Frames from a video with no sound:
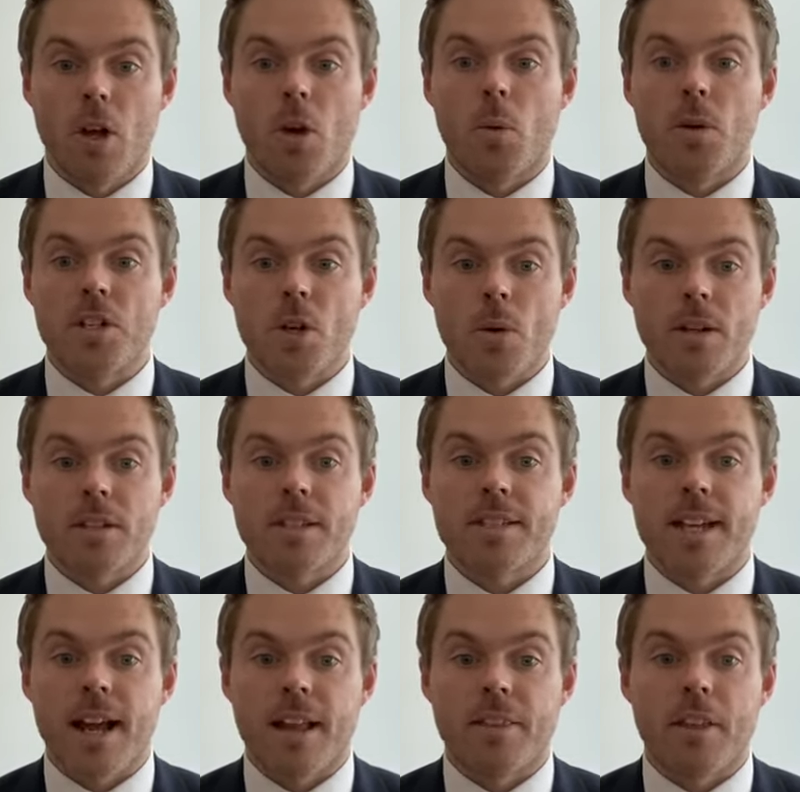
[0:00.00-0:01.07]
We do
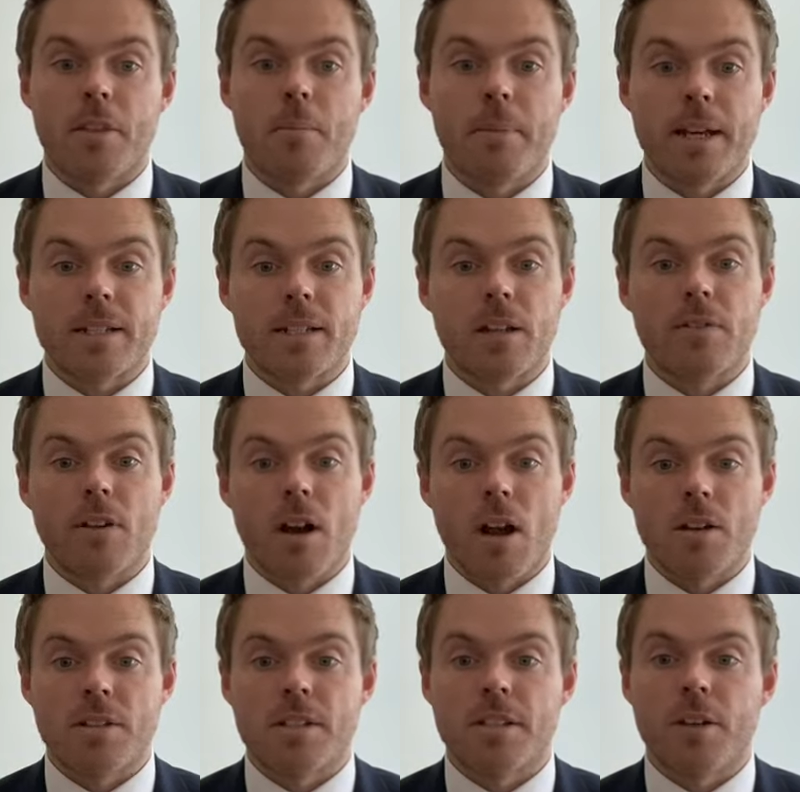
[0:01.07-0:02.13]
understand that the mixing of
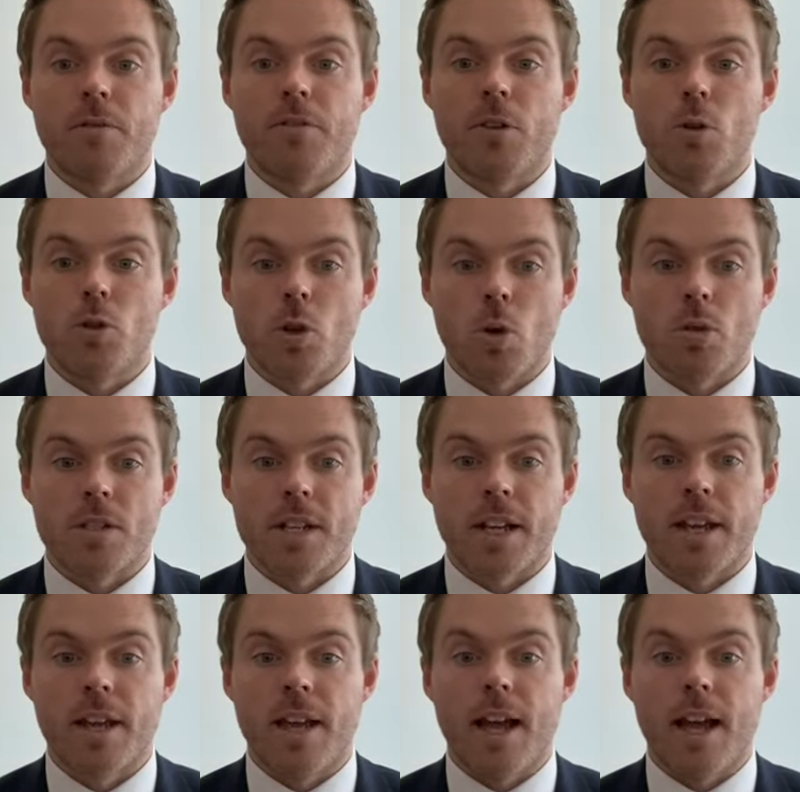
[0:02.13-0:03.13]
classes can feel daunting,